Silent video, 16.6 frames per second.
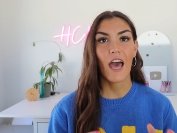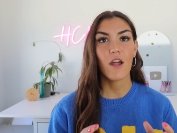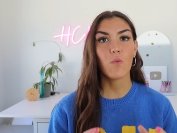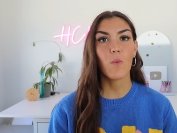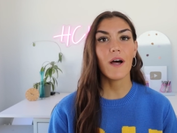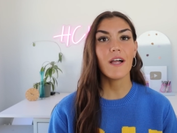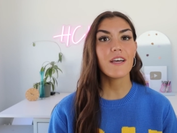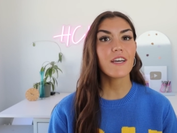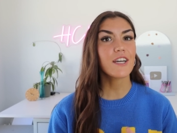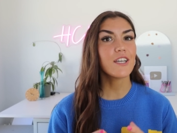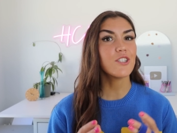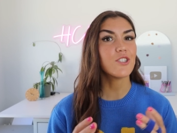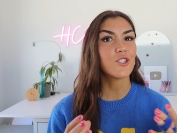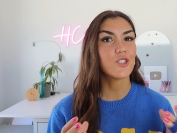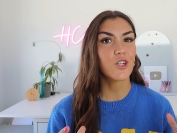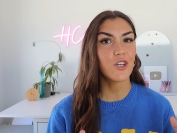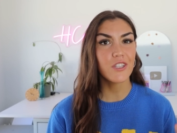And while it can
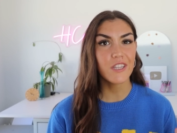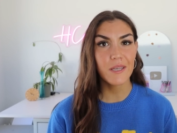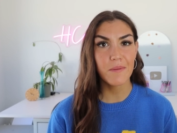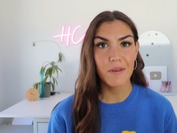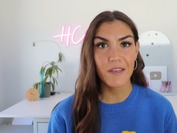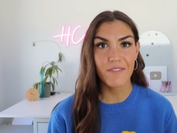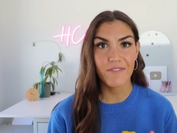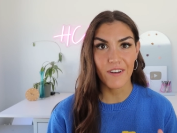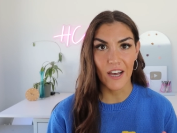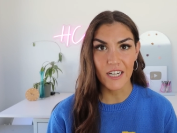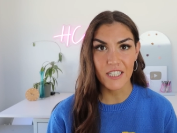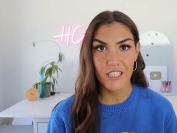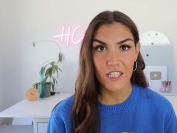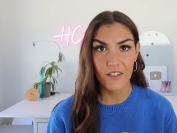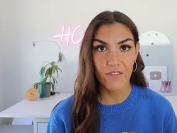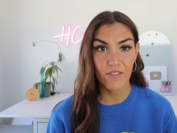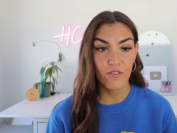certainly be
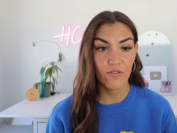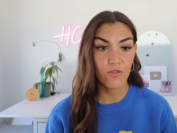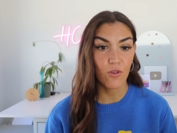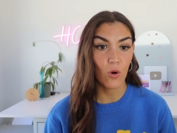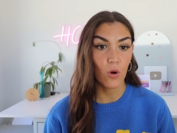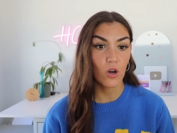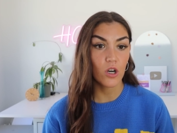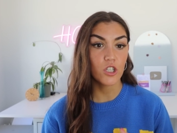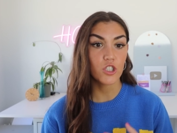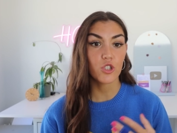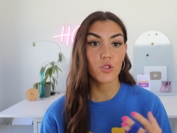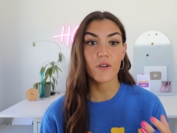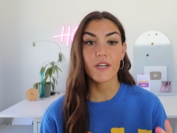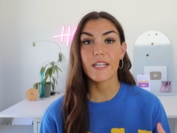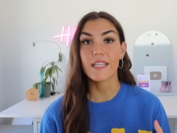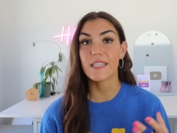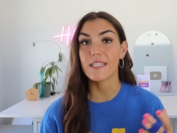effective for
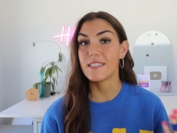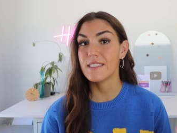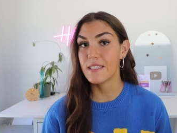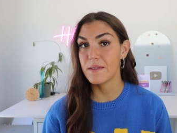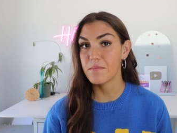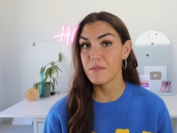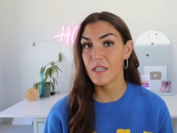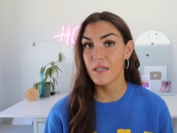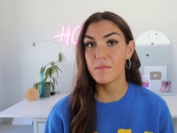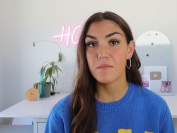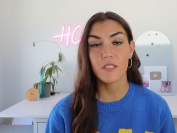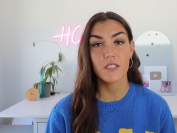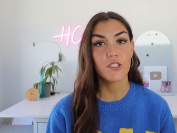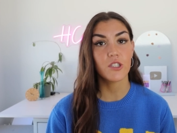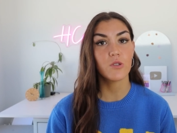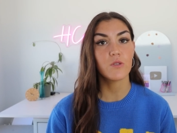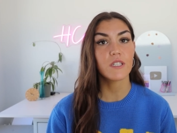treating the symptoms
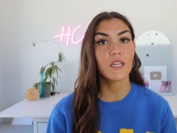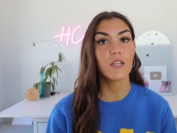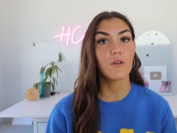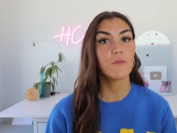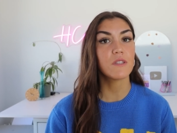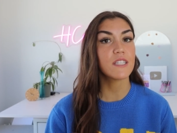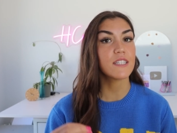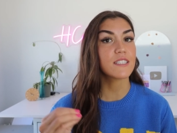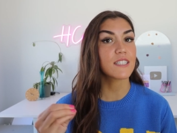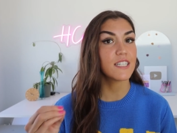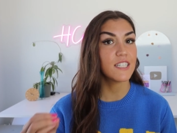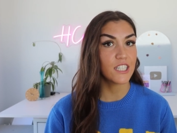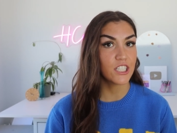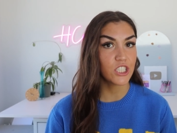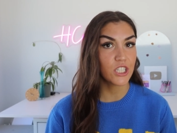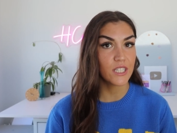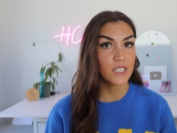associated with these
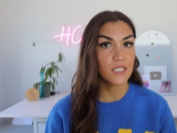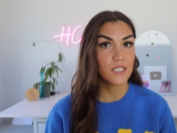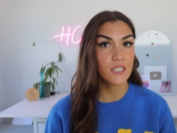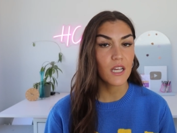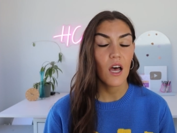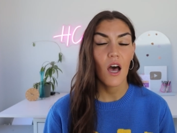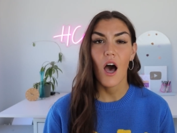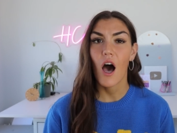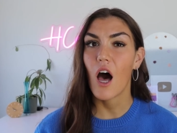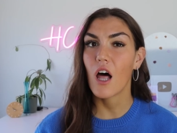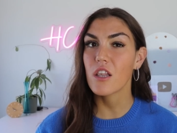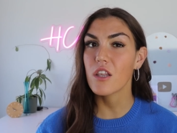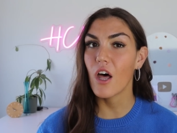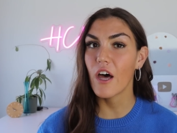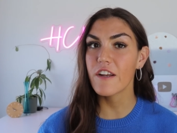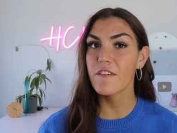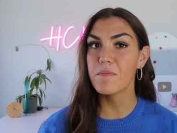conditions, a
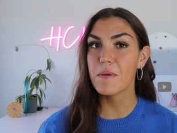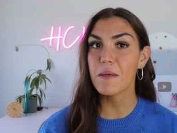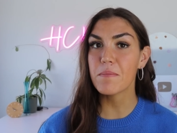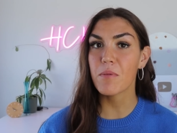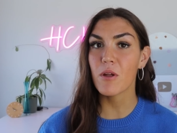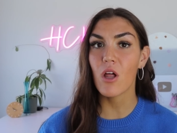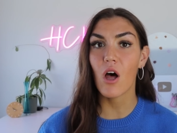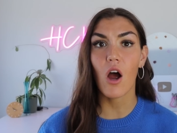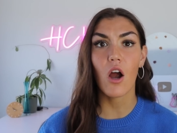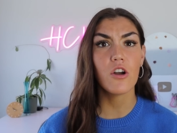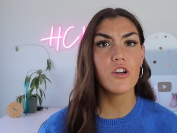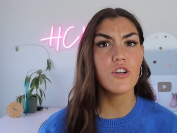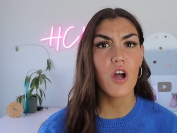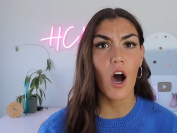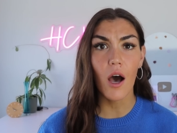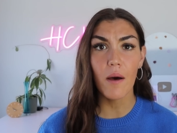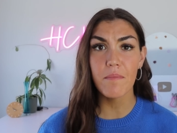lot of people are
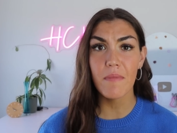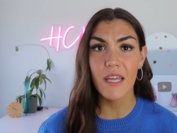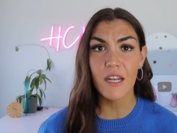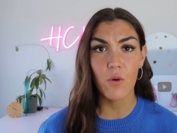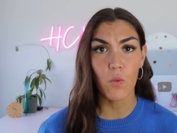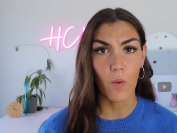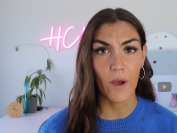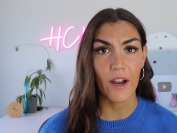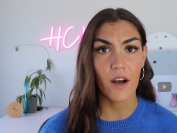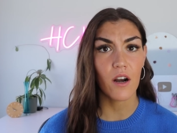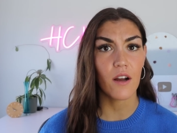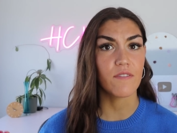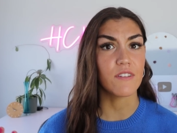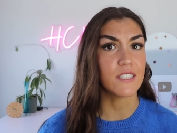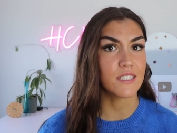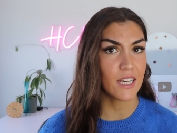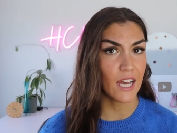not made aware
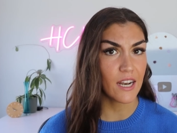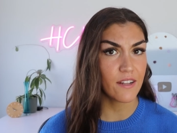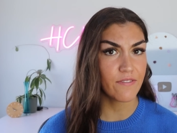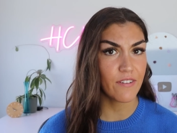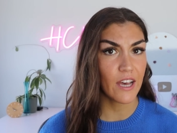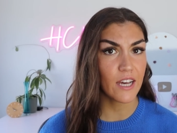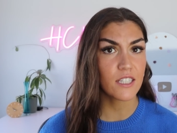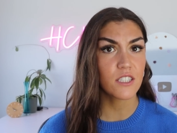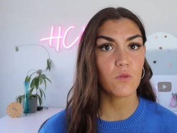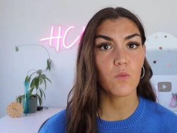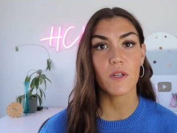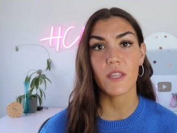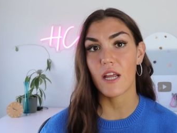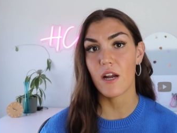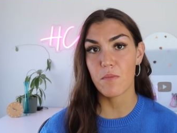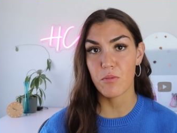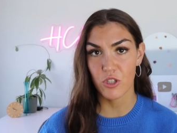of the side effects
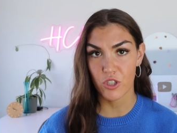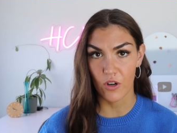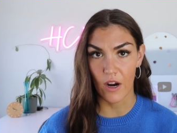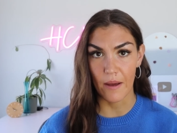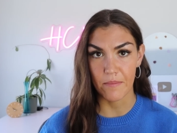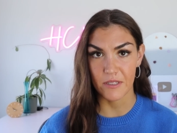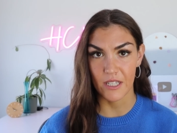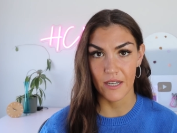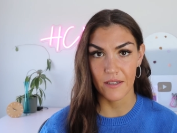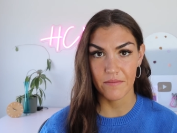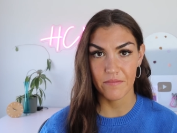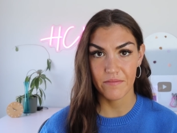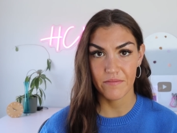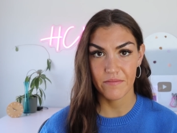when they are prescribed it.